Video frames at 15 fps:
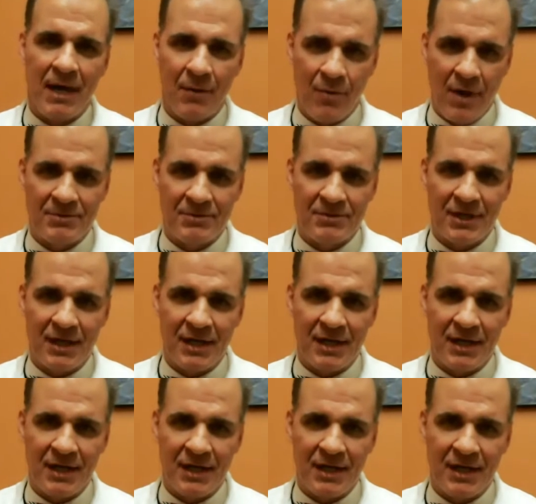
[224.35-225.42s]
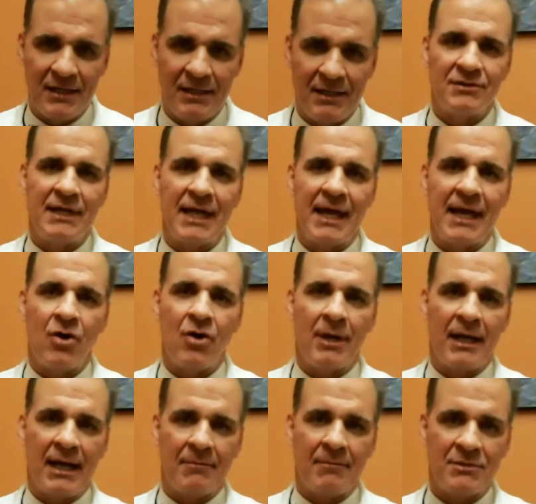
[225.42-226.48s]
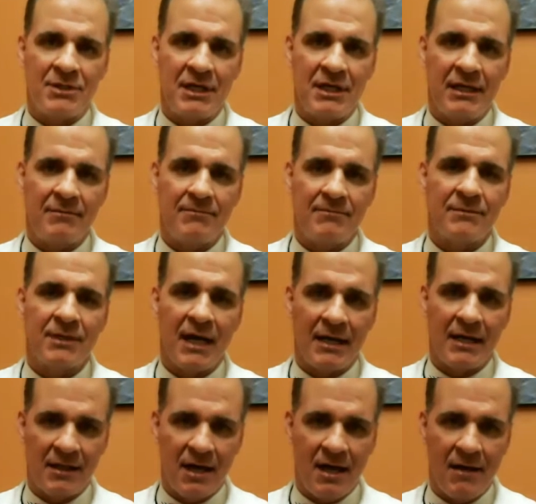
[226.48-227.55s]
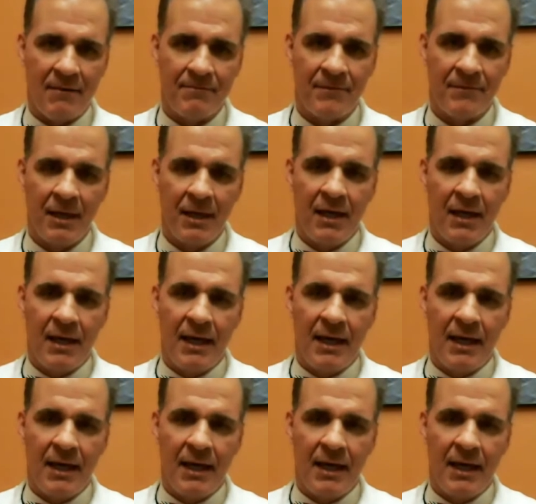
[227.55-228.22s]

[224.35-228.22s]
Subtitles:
My website is danalbrightmd.com.